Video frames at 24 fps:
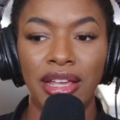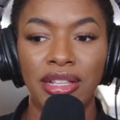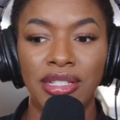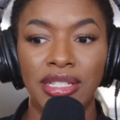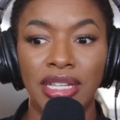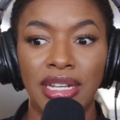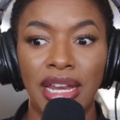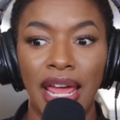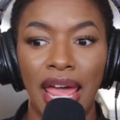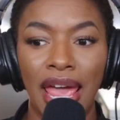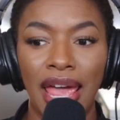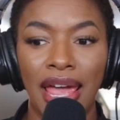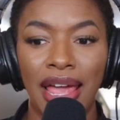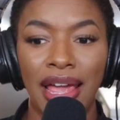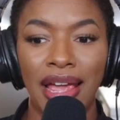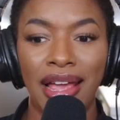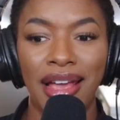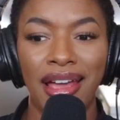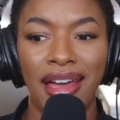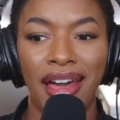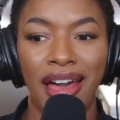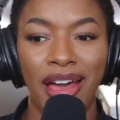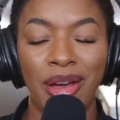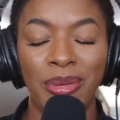
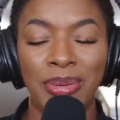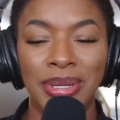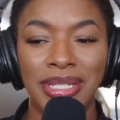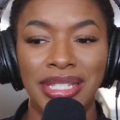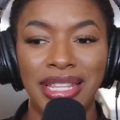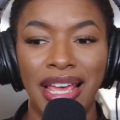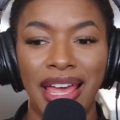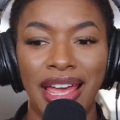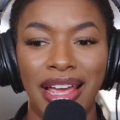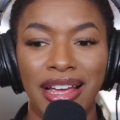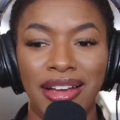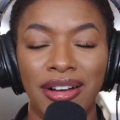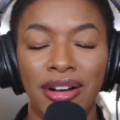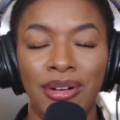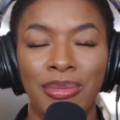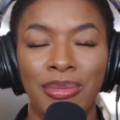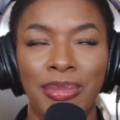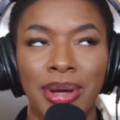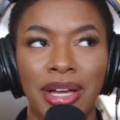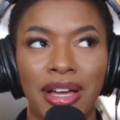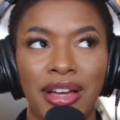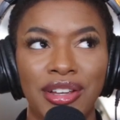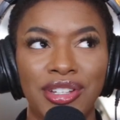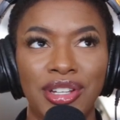Today, I was like, oh
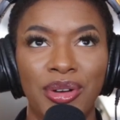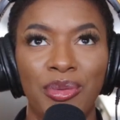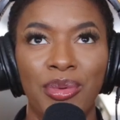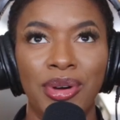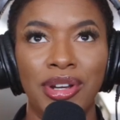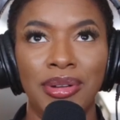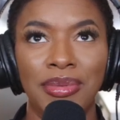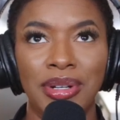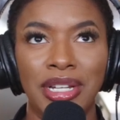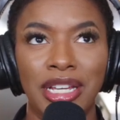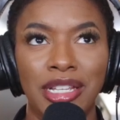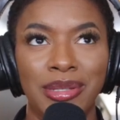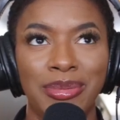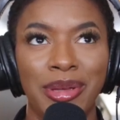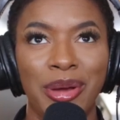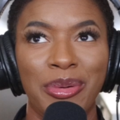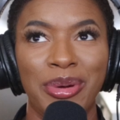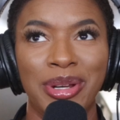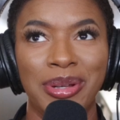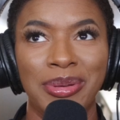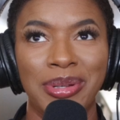my gosh, I want him to text me.